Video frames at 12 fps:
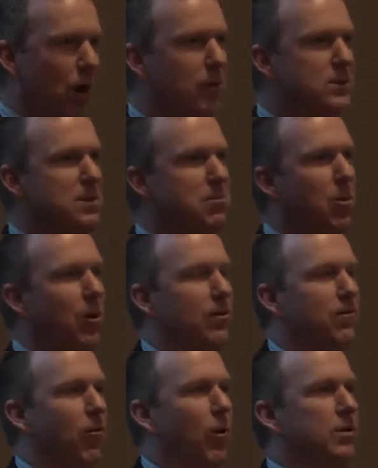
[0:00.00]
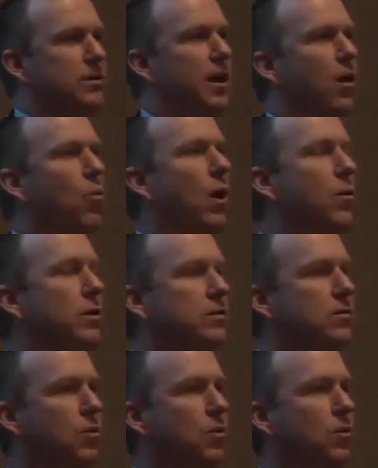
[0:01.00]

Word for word: what was important for us then, or what was,